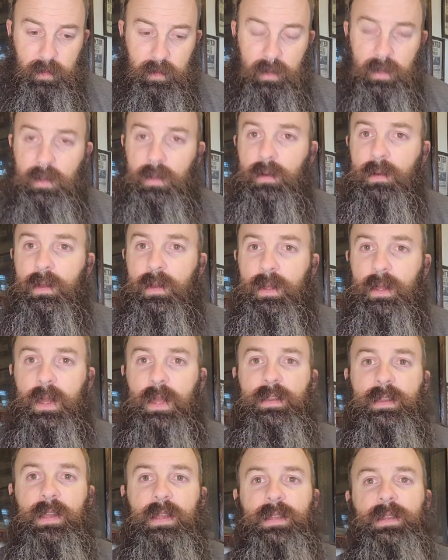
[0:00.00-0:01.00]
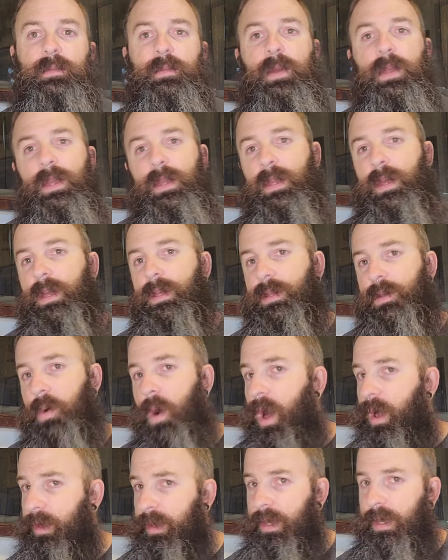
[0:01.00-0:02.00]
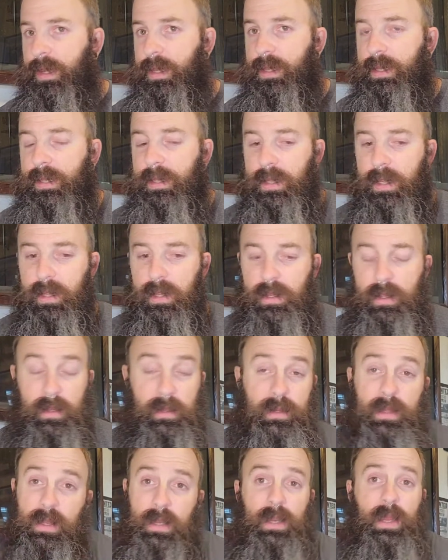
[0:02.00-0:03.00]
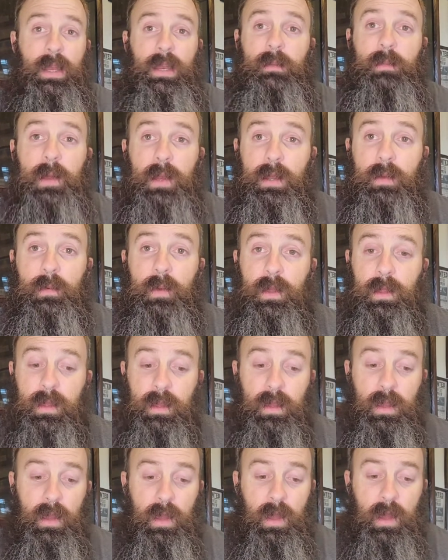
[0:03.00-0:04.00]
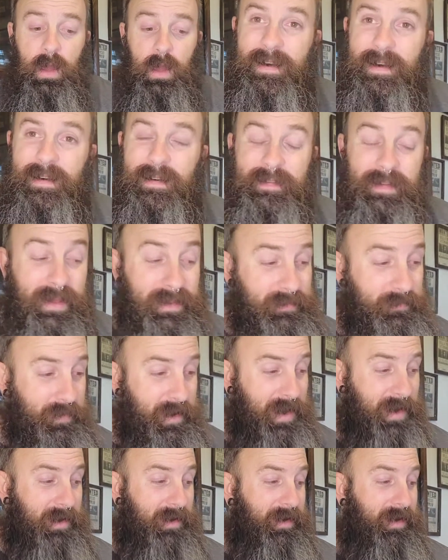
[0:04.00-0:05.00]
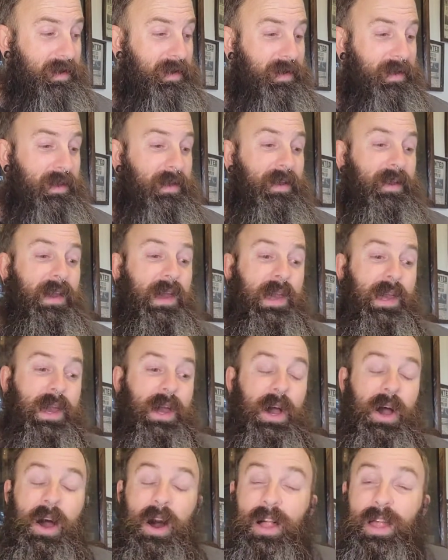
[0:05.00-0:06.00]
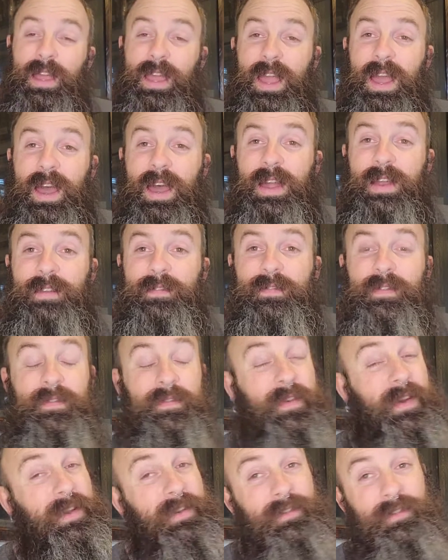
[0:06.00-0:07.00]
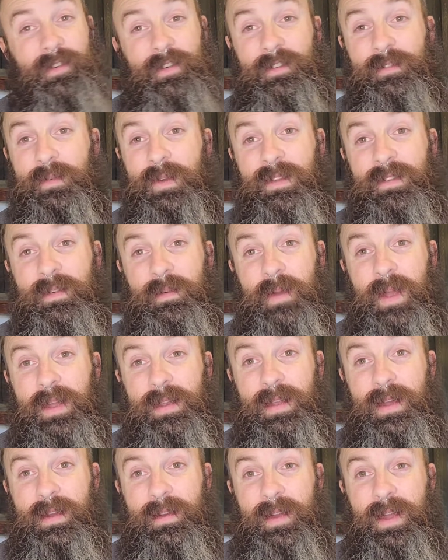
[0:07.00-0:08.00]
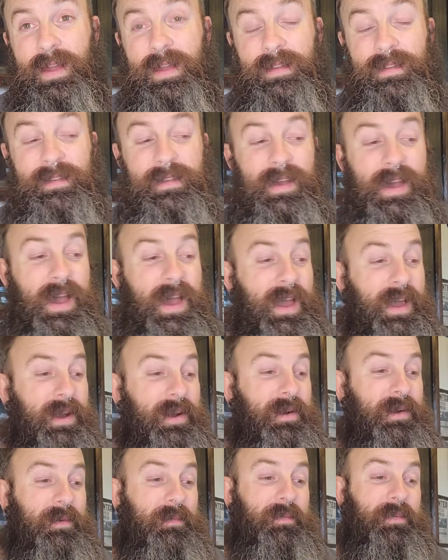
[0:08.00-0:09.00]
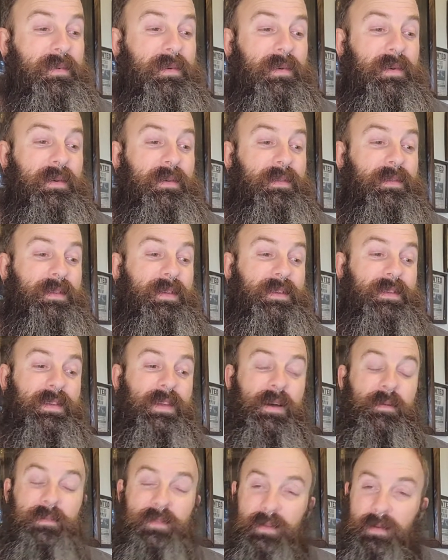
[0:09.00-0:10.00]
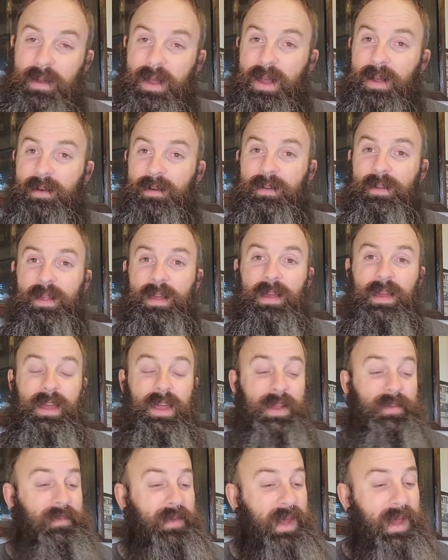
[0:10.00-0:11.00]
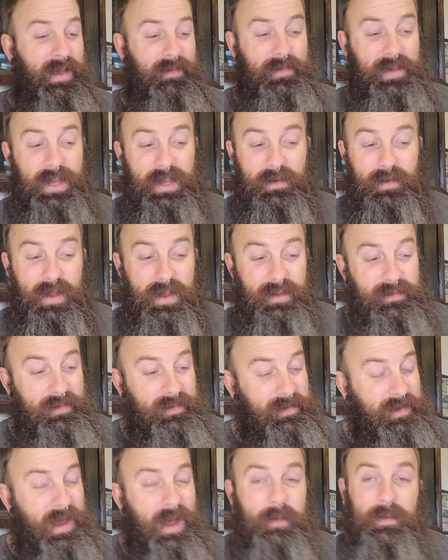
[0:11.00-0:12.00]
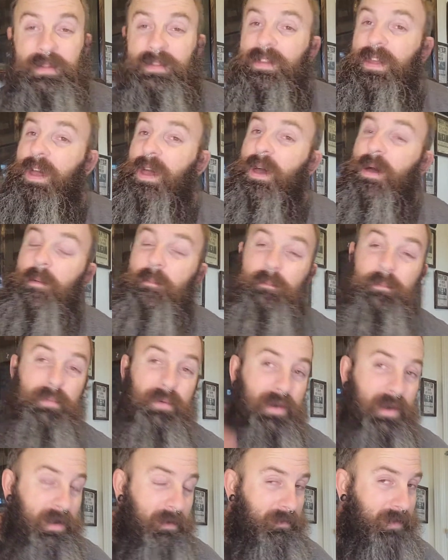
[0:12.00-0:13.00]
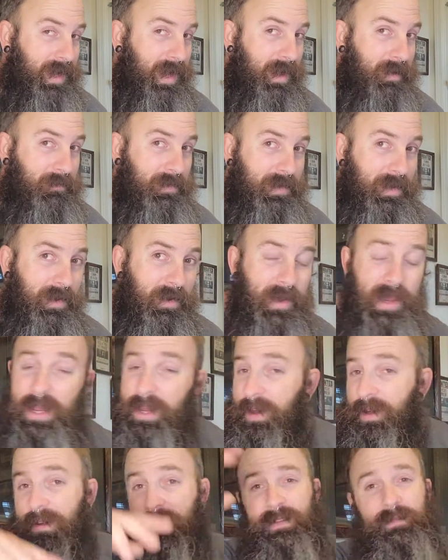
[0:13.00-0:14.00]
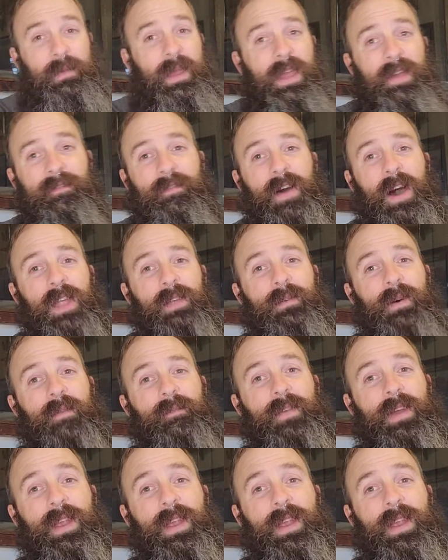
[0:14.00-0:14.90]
you know, it's really nice quality to see in anybody, really. That's about all I got for Fred and George Weasley right now, guys. I hope this helped you out. If you have any questions, comments, put them down below. I can always make a follow-up